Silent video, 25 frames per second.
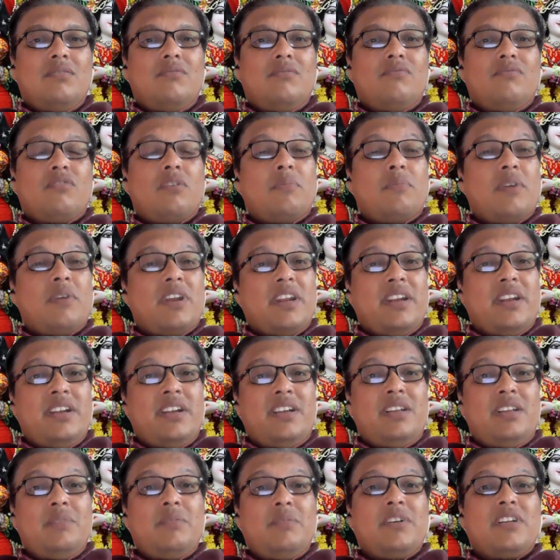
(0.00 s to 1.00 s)
from our
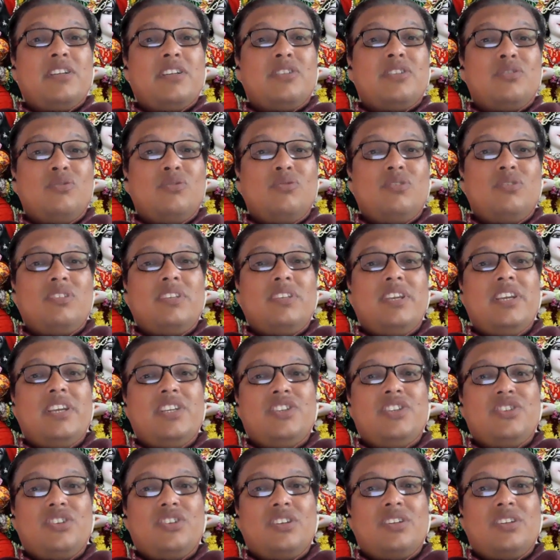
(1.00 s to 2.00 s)
intimate
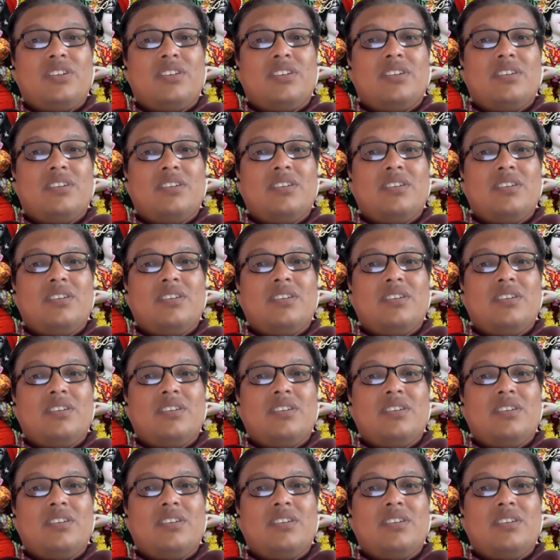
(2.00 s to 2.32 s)
association